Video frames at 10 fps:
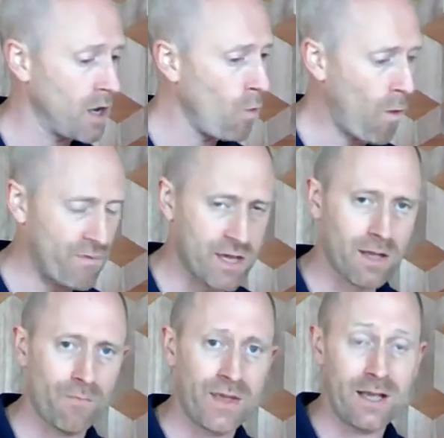whether
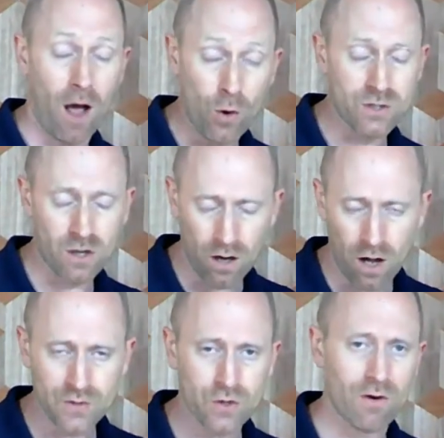the host
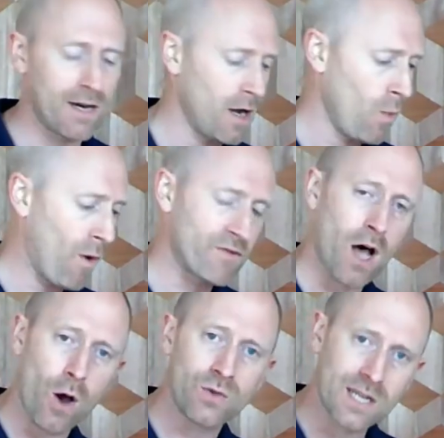last, whether the
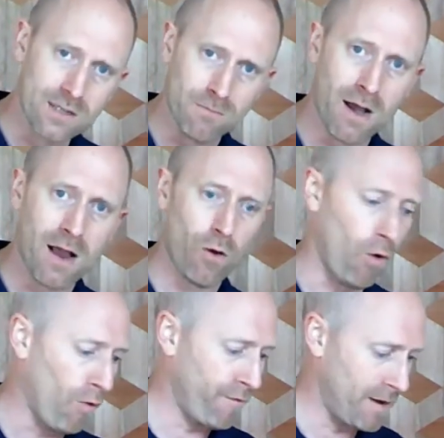host is a male or
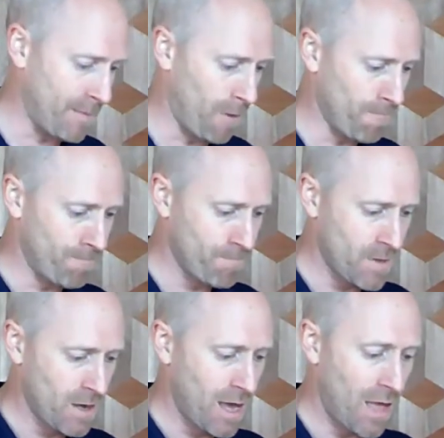female.
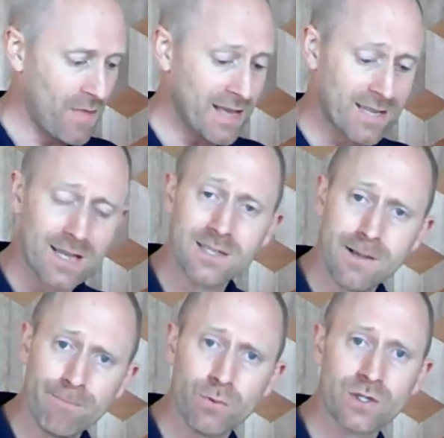And that's our
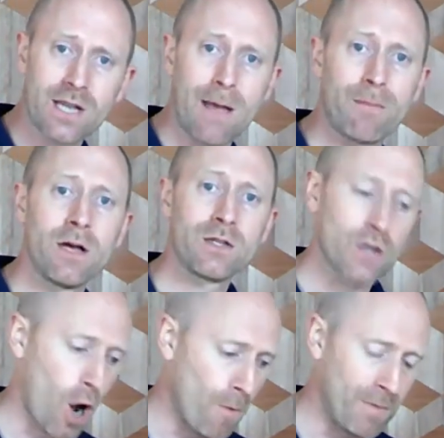simple step to
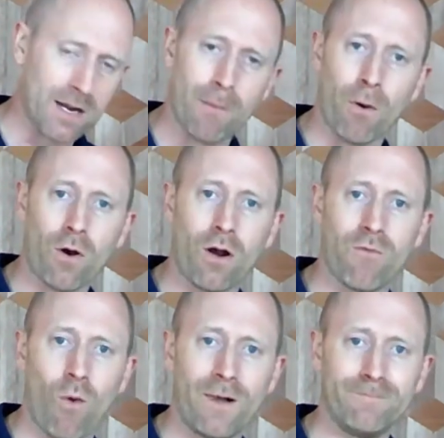opening a bottle of wine.